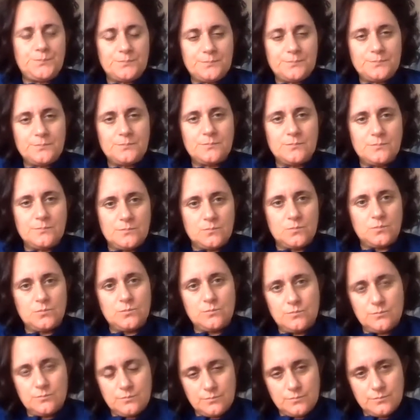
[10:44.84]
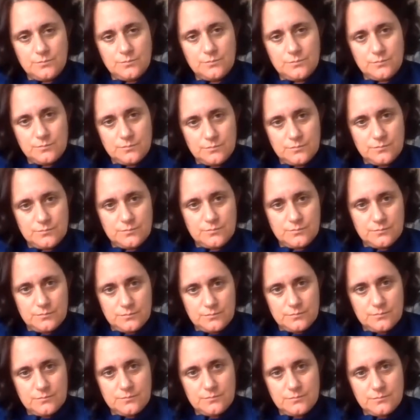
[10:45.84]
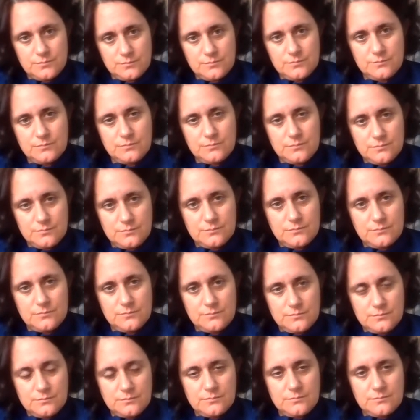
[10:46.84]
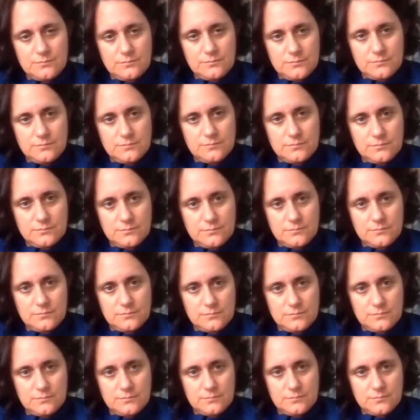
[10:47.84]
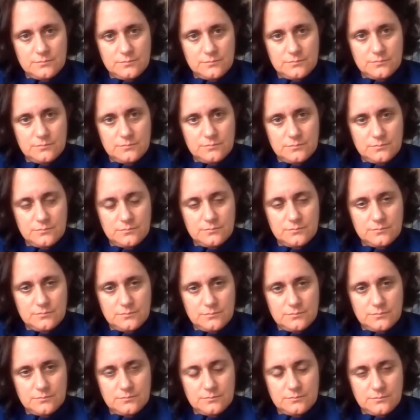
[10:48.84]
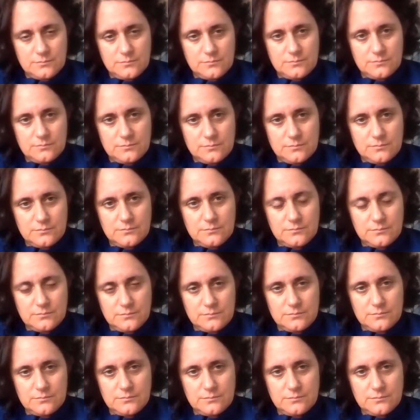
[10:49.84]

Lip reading: (not speaking)